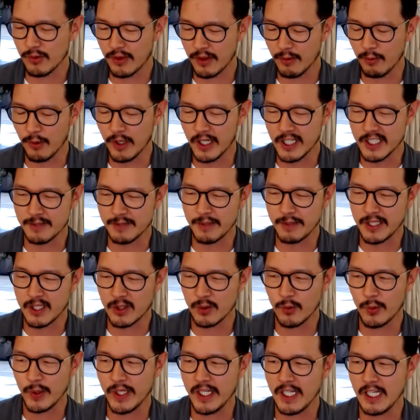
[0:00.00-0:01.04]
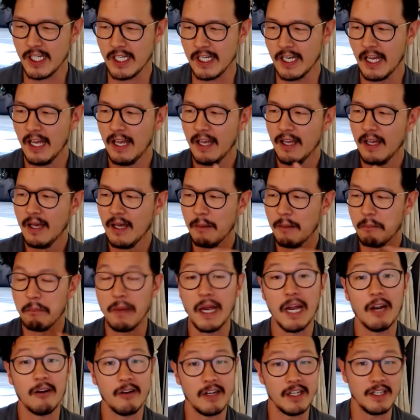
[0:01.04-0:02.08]
the ones between
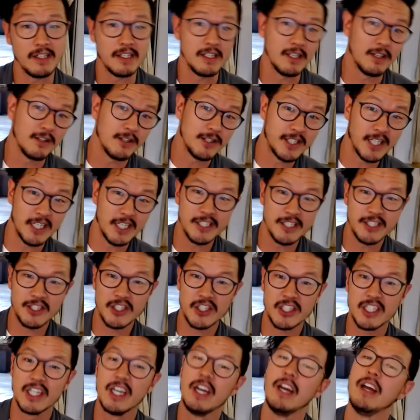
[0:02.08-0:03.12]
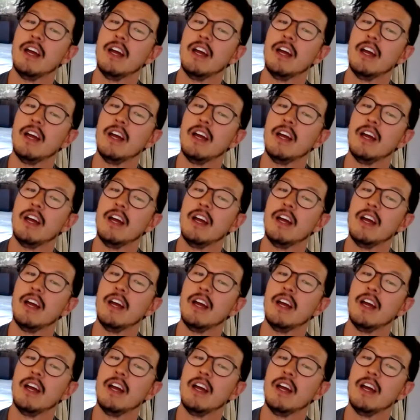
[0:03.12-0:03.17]
Mary and the other touched,